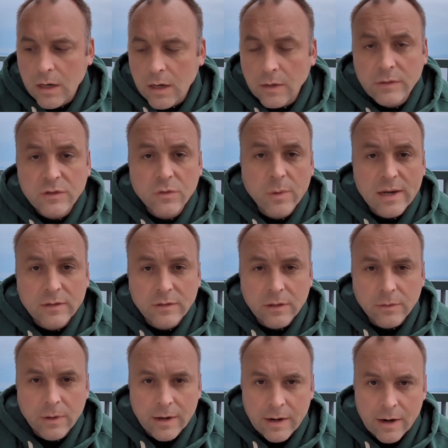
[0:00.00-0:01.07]
least the way I see it
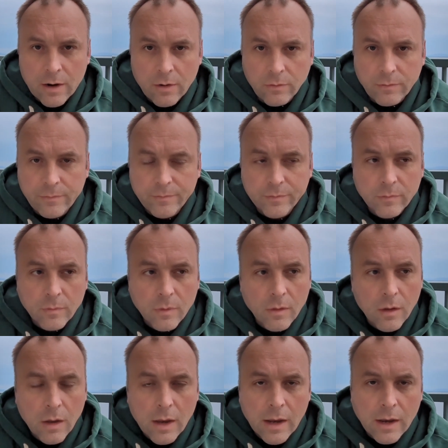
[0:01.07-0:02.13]
right now,
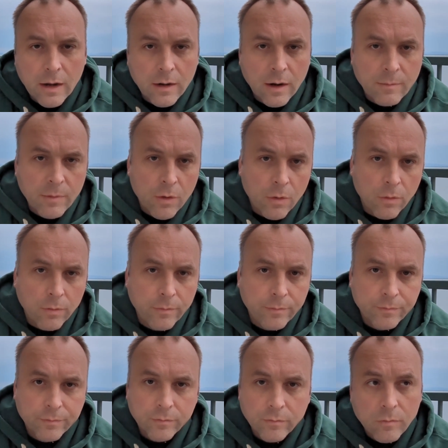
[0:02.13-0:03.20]
and I'm no
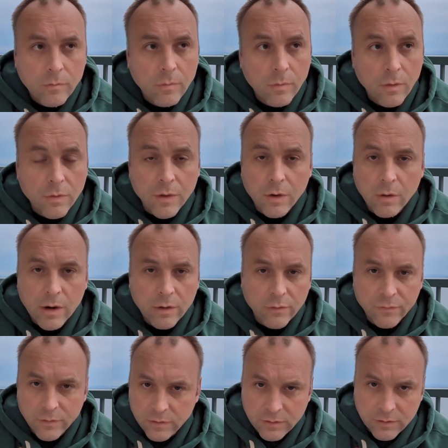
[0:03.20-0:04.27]
theoretical
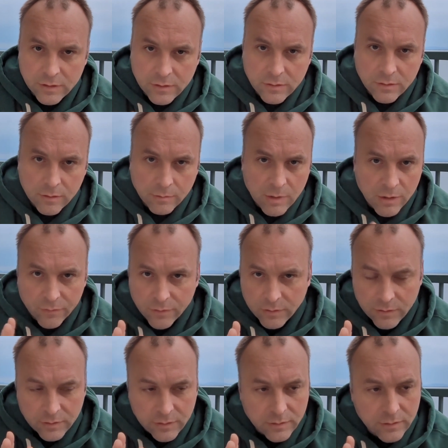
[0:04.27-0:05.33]
physicist, I'm not a
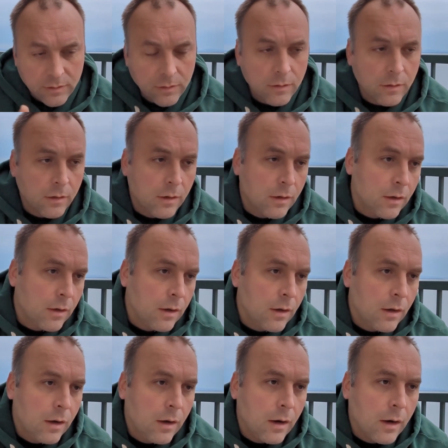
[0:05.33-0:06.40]
physicist,
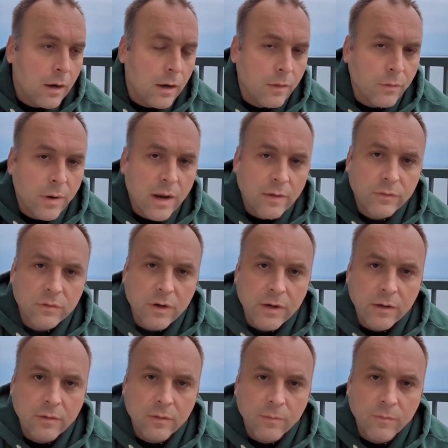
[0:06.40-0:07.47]
although I have
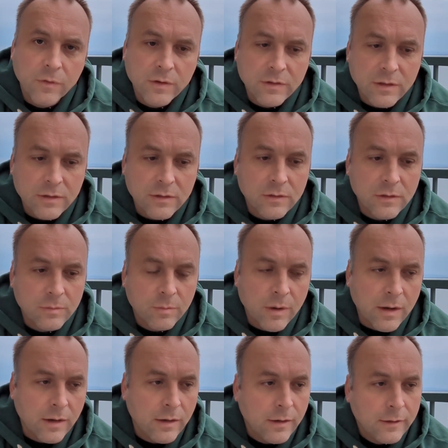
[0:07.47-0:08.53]
studied some physics, but